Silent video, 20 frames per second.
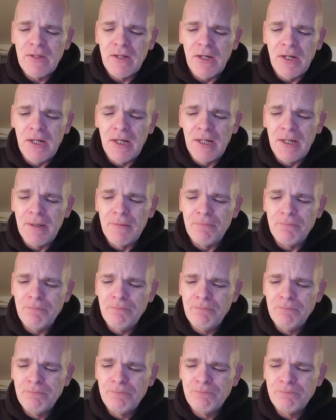Um,
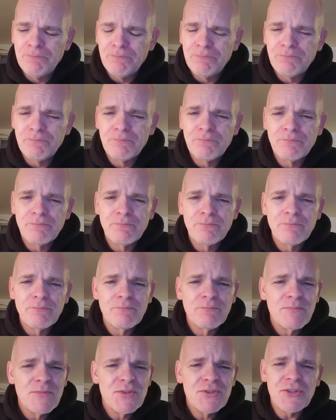
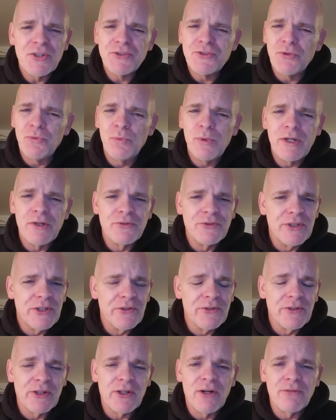such a weird year
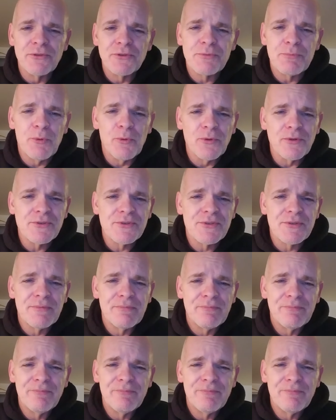to cover sports.